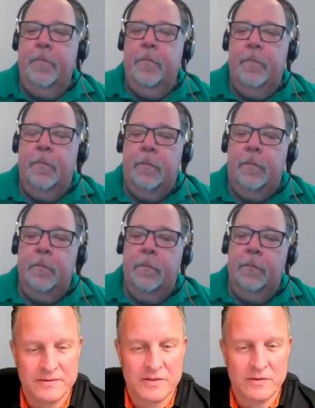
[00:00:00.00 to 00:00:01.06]

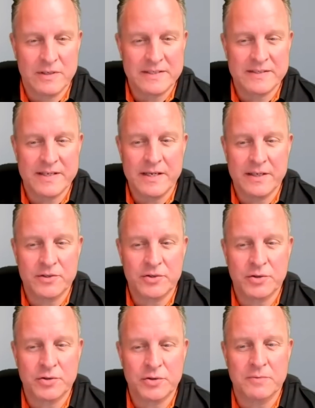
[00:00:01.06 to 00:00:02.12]
Yeah, so let's say it
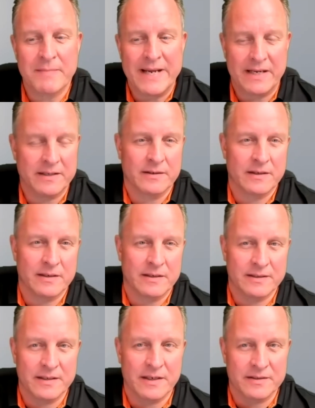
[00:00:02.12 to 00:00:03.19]
should make
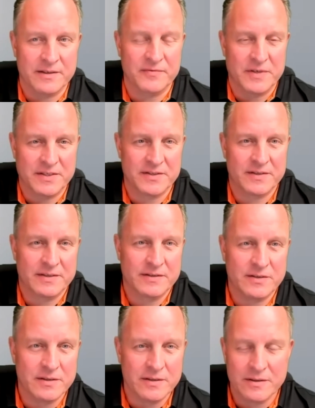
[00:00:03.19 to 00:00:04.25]
a difference.
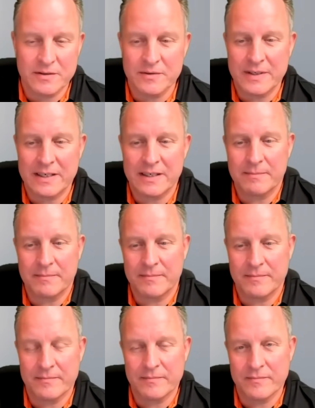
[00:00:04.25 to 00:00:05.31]
So
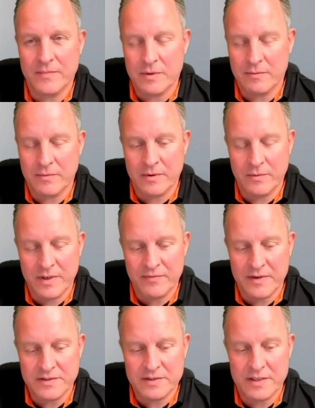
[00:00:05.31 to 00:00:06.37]
well,
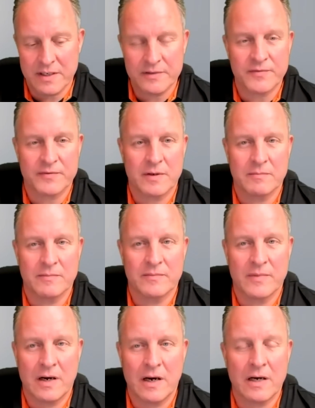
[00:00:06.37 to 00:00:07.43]
if I start
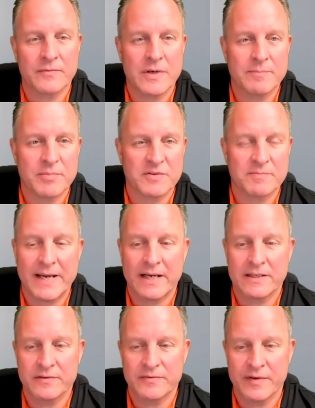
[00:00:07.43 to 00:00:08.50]
from hardware
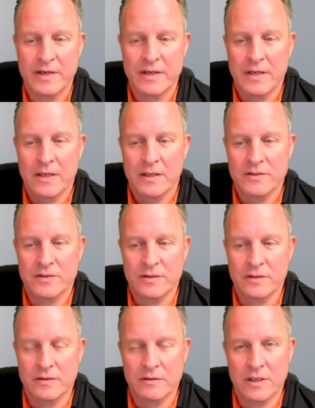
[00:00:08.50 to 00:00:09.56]
perspective,
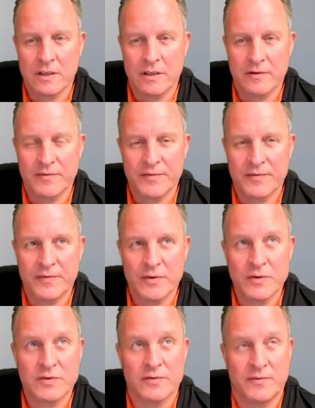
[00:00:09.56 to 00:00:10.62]
so
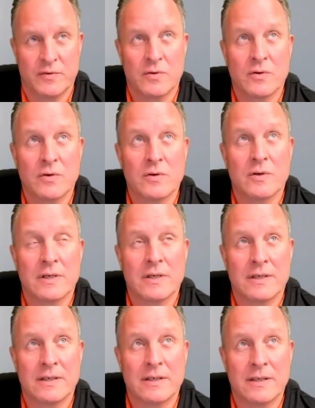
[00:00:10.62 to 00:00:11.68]
first of
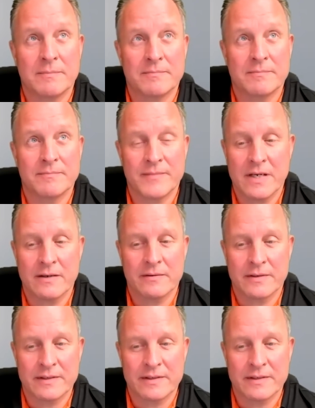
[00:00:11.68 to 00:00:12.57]
all, yeah,